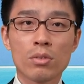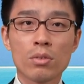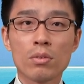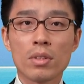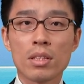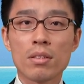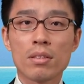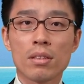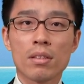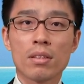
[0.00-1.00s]
To
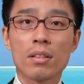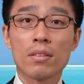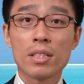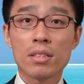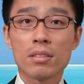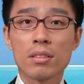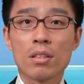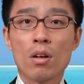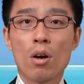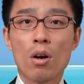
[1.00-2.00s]
reduce the risk
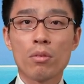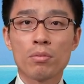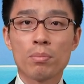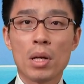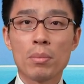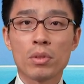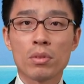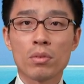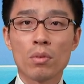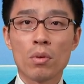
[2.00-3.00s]
of
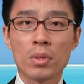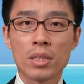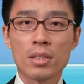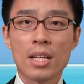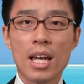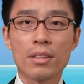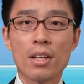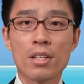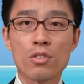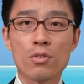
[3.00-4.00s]
parametric rolling and
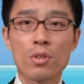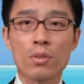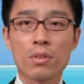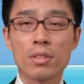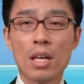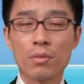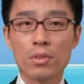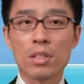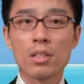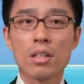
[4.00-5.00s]
ensure the
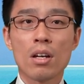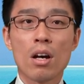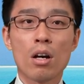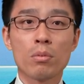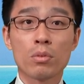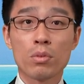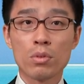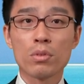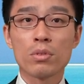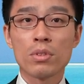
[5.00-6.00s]
safety of
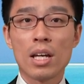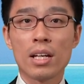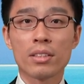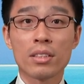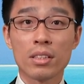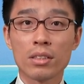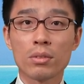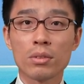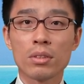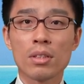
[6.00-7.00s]
crews and
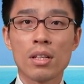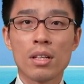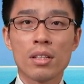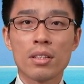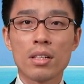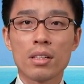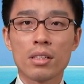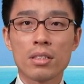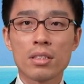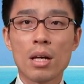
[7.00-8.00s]
cargoes, there
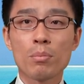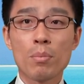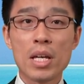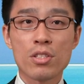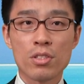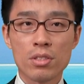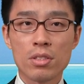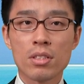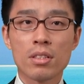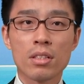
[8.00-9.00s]
are some
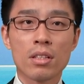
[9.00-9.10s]
measures.